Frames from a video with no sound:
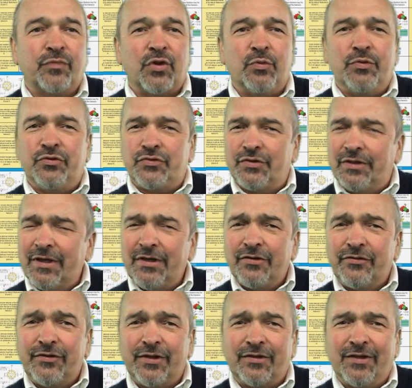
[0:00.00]
We use the
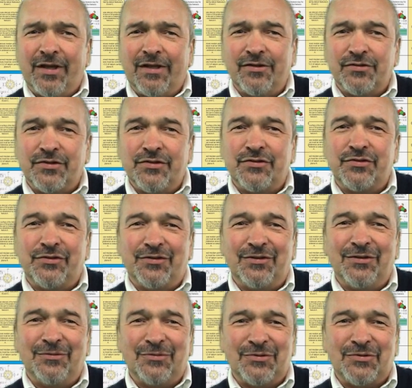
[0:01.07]
latest technologies to
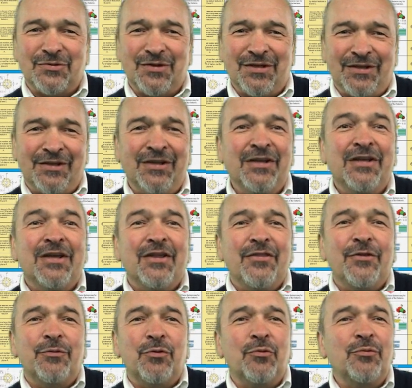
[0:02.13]
deliver training
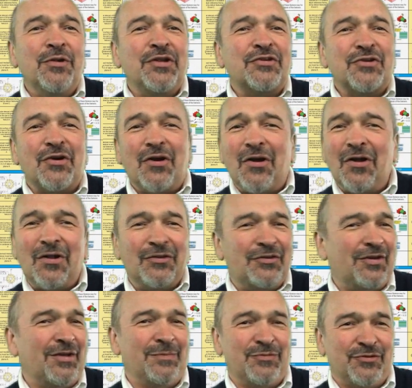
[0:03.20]
that will reach all
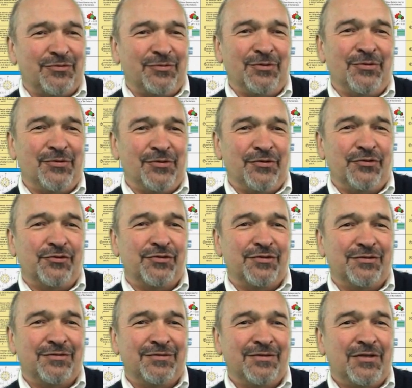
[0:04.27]
types of learners.
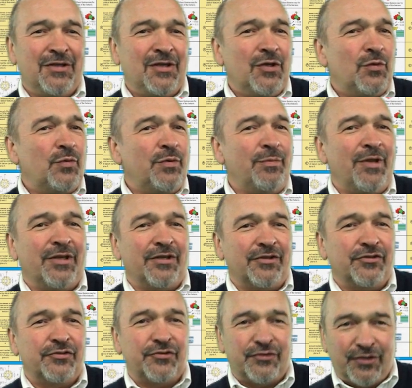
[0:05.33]
We make
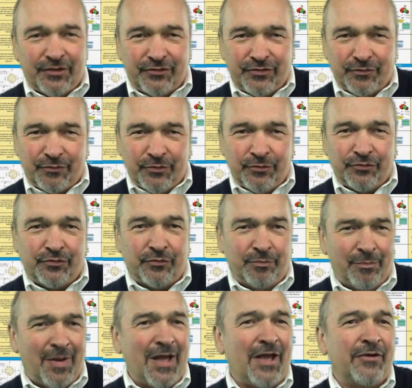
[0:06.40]
extensive use of
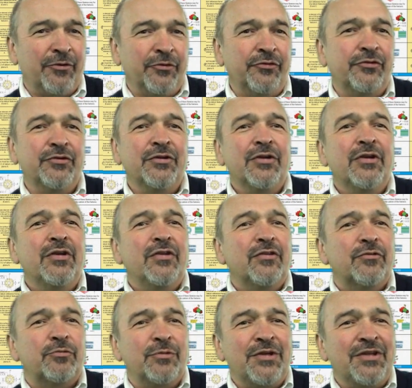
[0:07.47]
models,
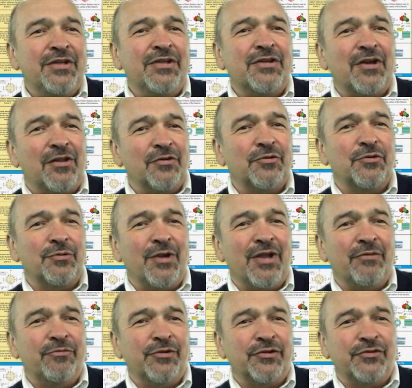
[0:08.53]
3D color
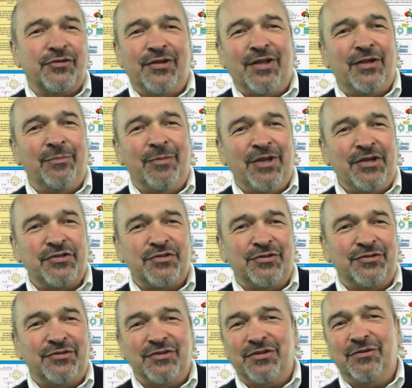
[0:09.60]
graphics, and animation
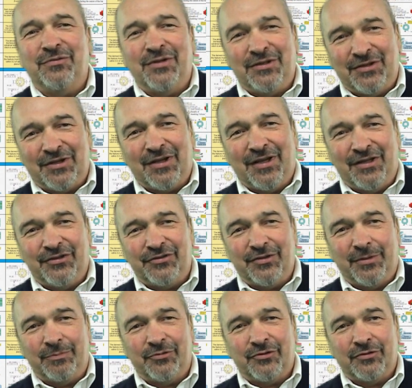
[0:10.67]
to convey the
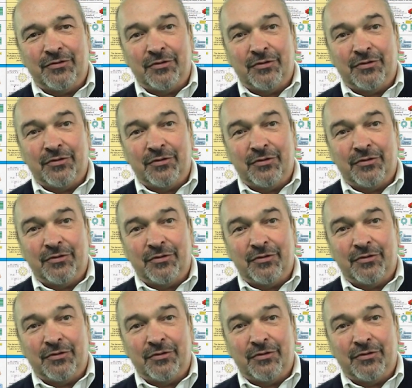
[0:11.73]
concepts.